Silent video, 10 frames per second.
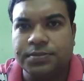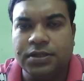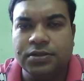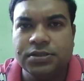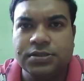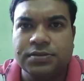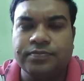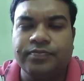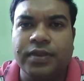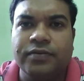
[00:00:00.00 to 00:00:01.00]
because
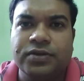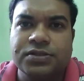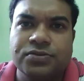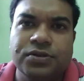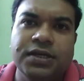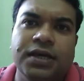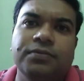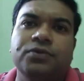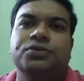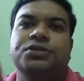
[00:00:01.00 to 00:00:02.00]
first thought ki
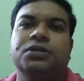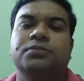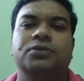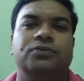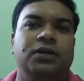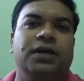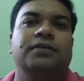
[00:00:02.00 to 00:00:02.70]
aibo question number 1.